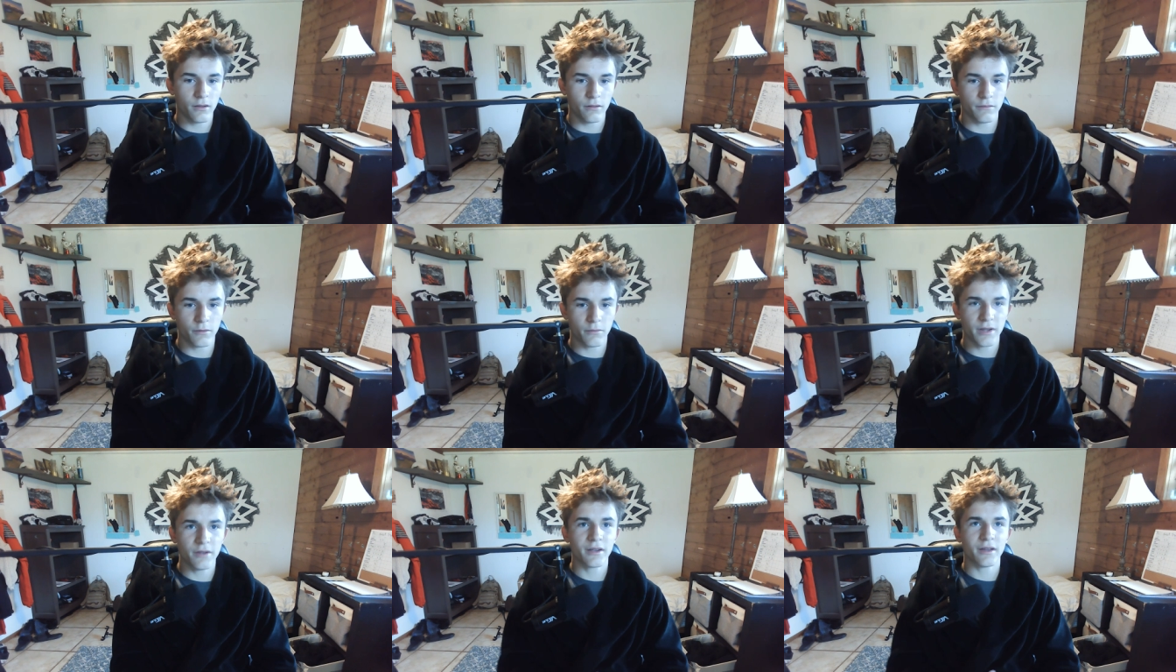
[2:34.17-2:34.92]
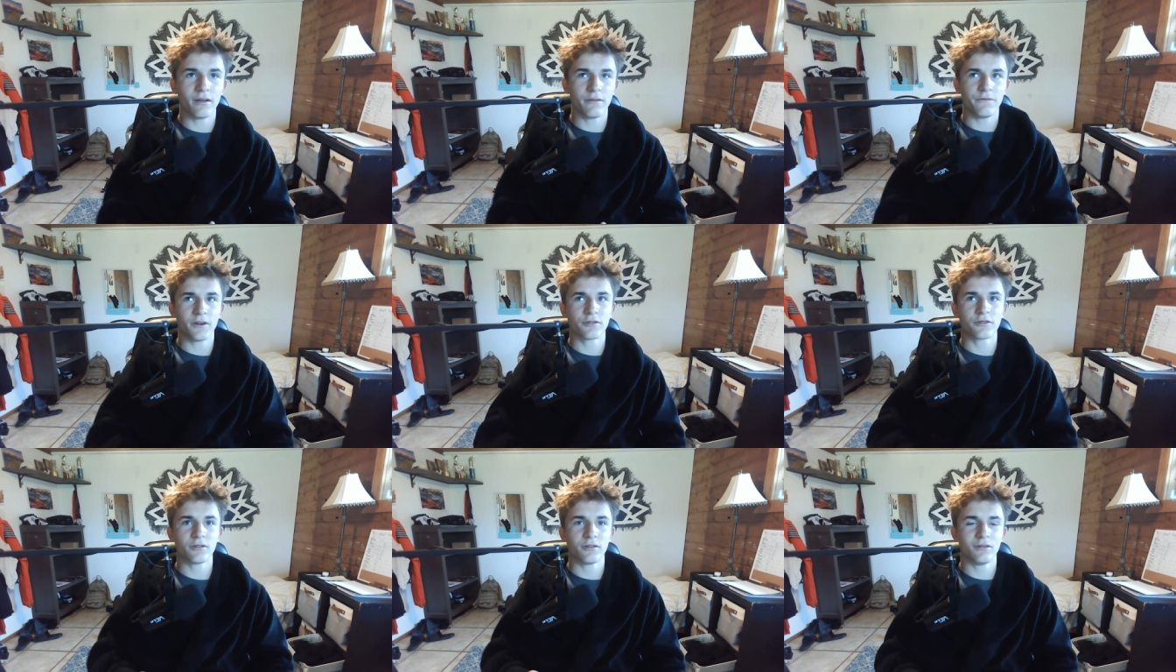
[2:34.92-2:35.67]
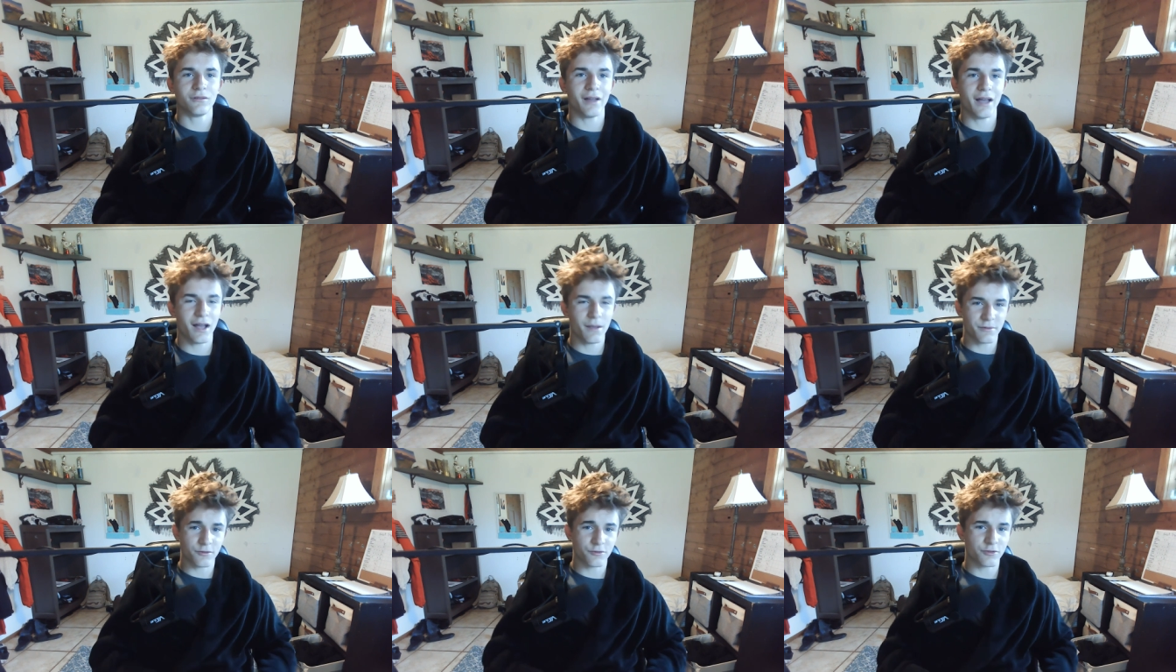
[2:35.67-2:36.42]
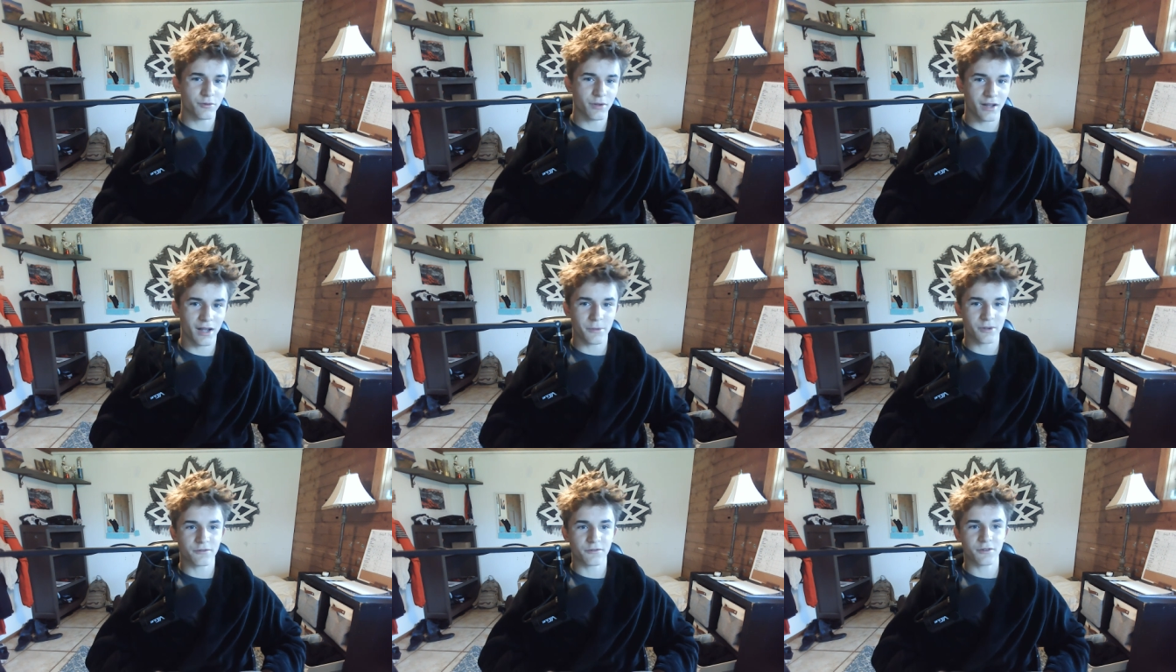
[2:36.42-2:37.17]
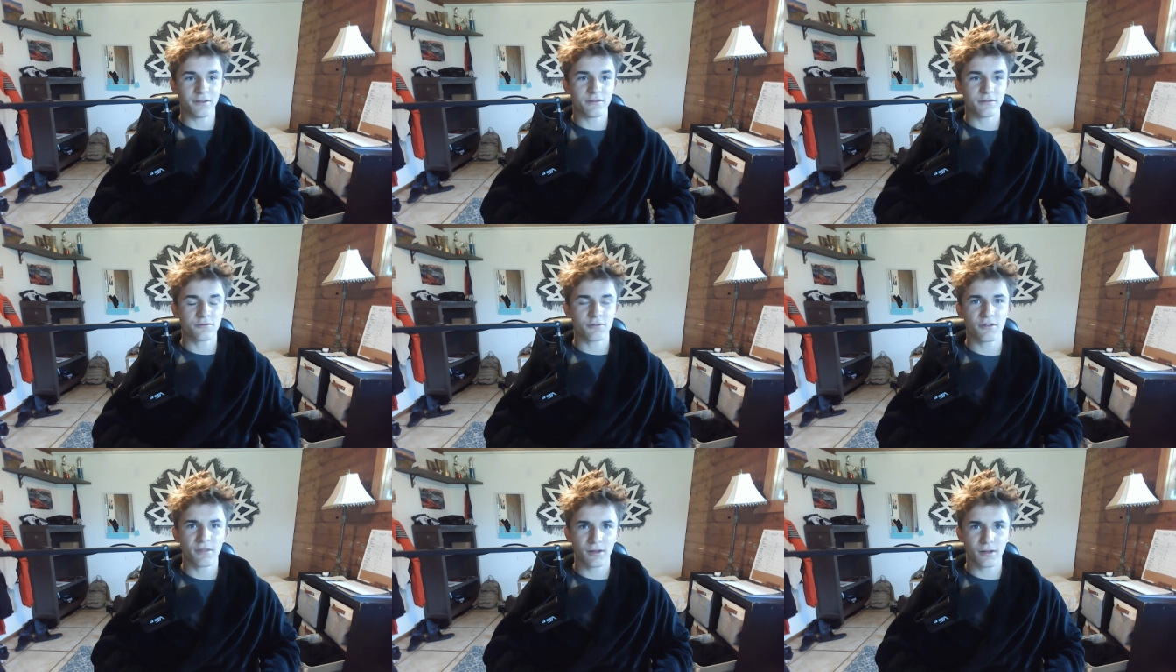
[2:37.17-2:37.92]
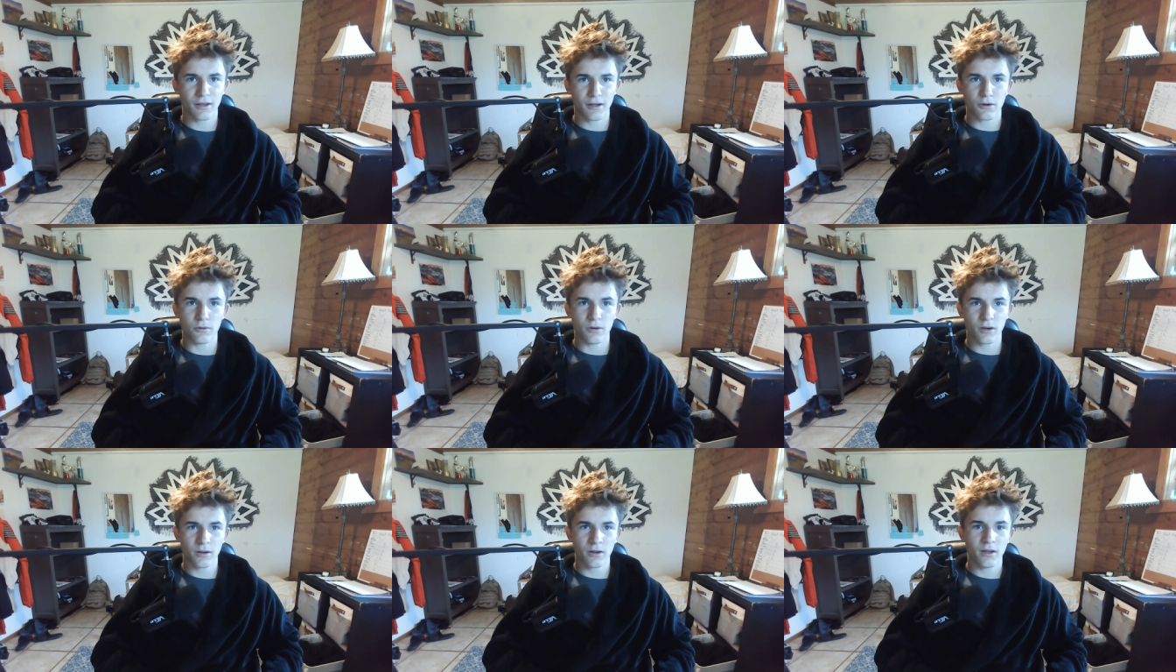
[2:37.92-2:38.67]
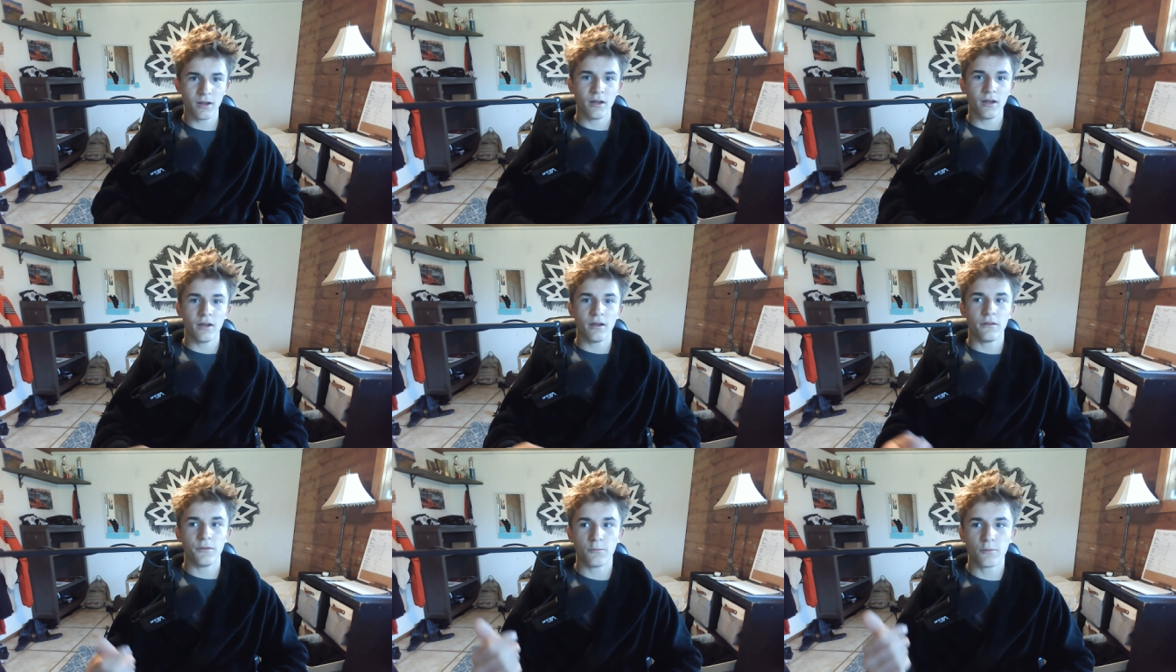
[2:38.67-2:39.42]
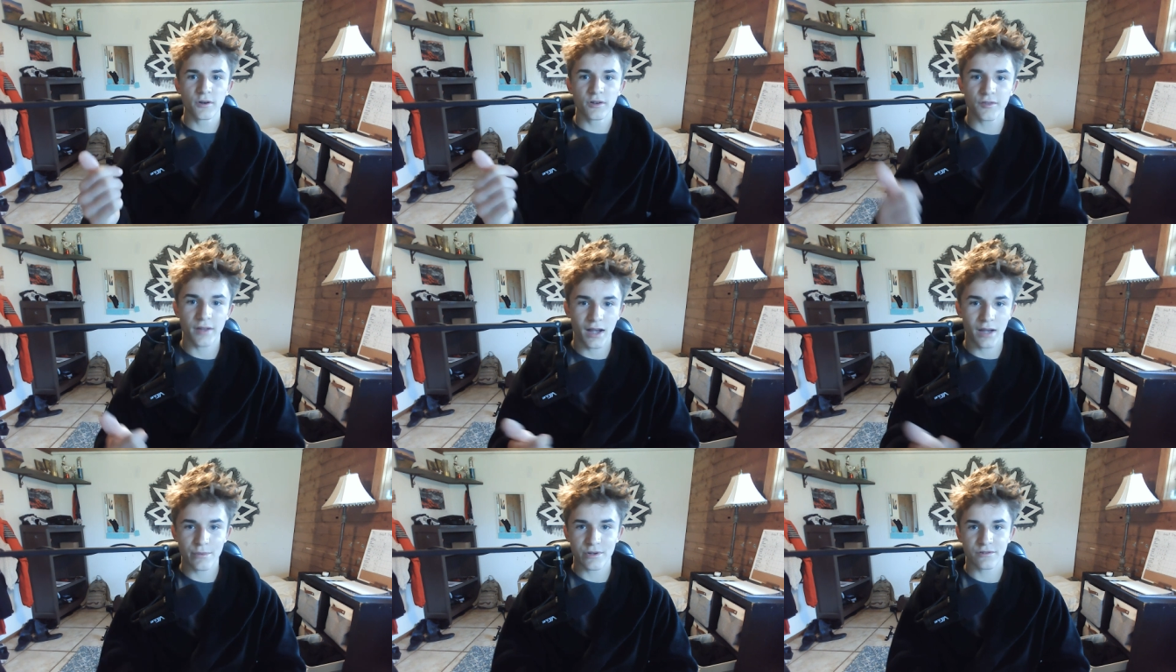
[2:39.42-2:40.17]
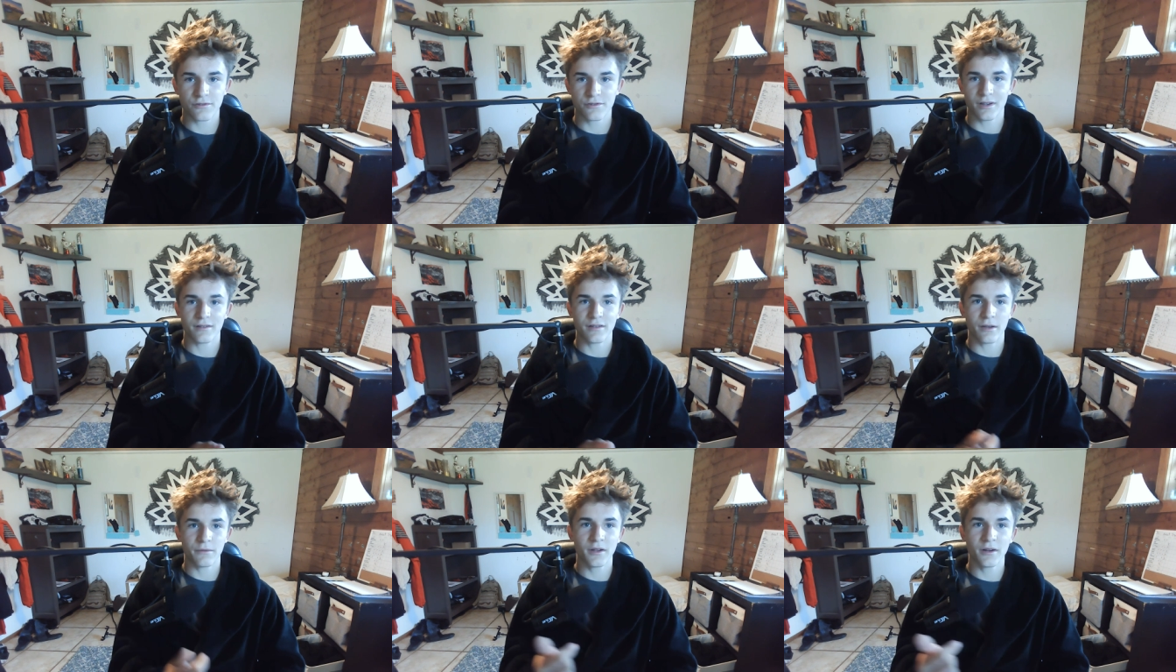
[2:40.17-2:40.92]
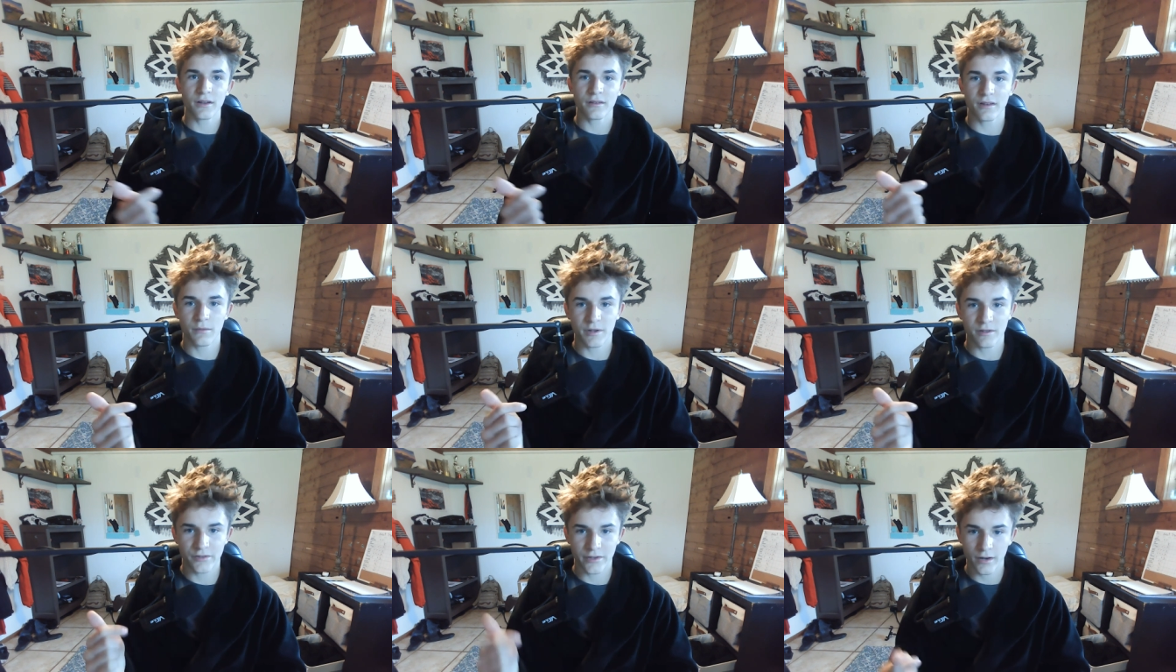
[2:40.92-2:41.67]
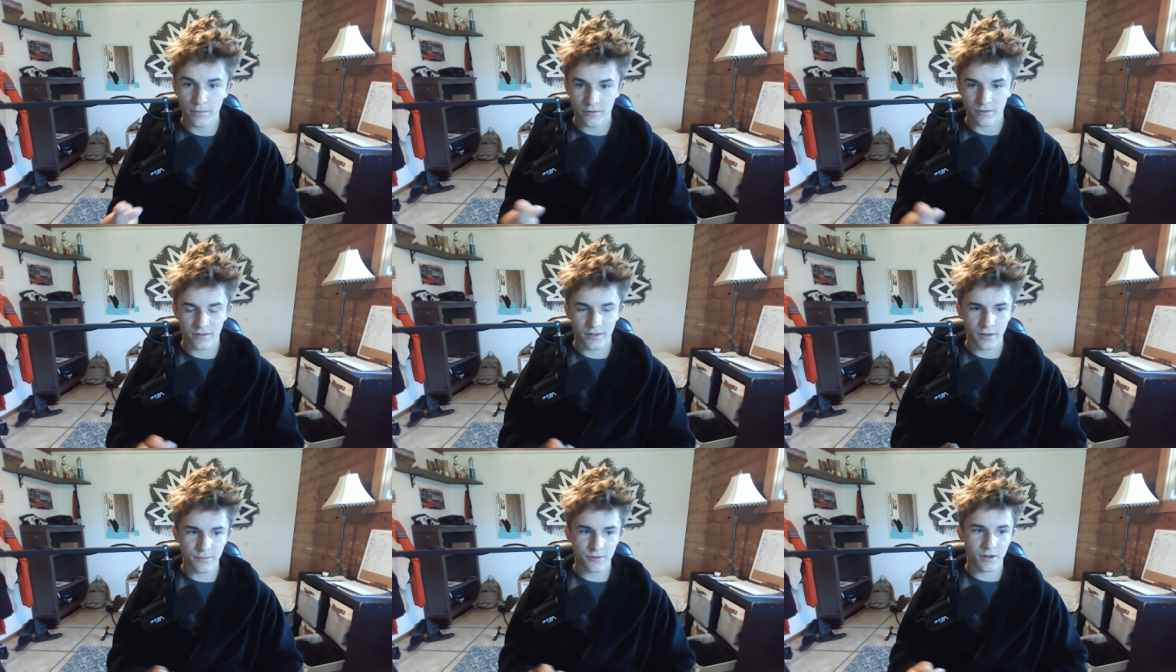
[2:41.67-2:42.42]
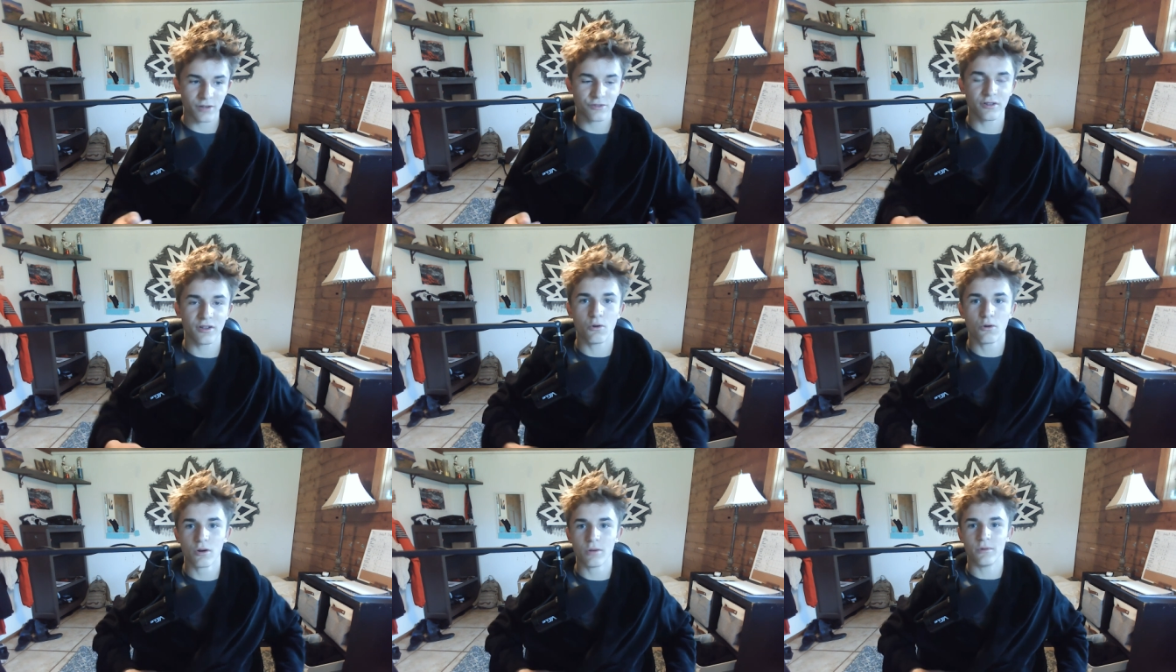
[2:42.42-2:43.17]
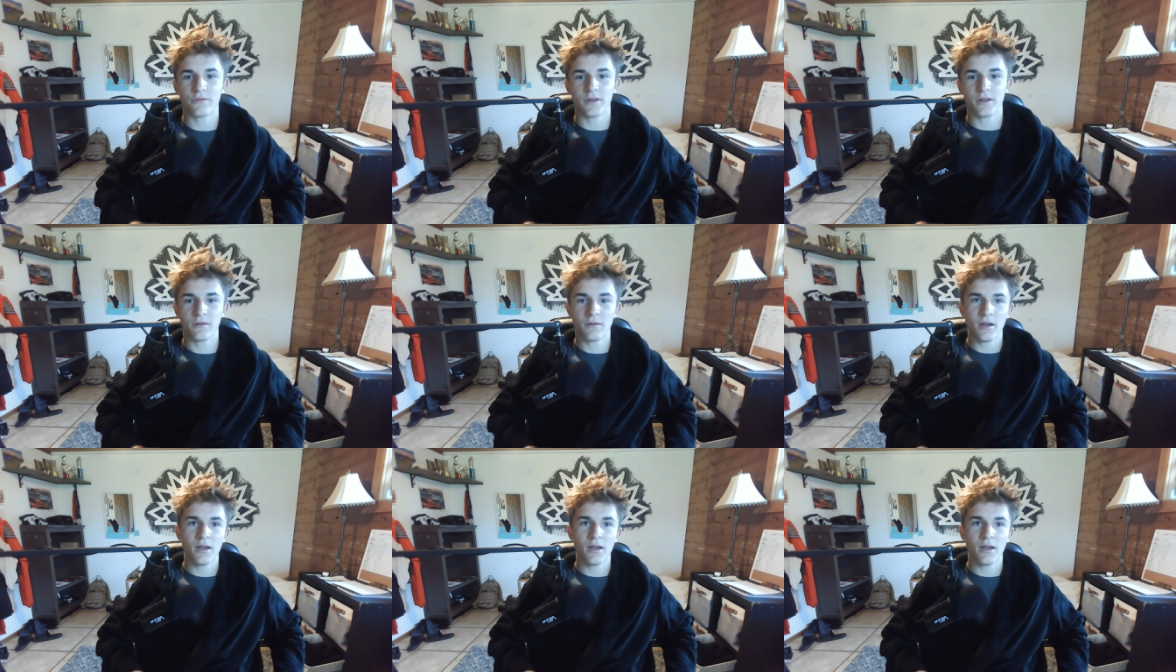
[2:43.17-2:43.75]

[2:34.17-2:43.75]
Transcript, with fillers: the way you get a functional abs is just doing ab exercises, strengthening that core. The worst ab exercise out there is going to be sit ups. Sit ups are actually horrible for you.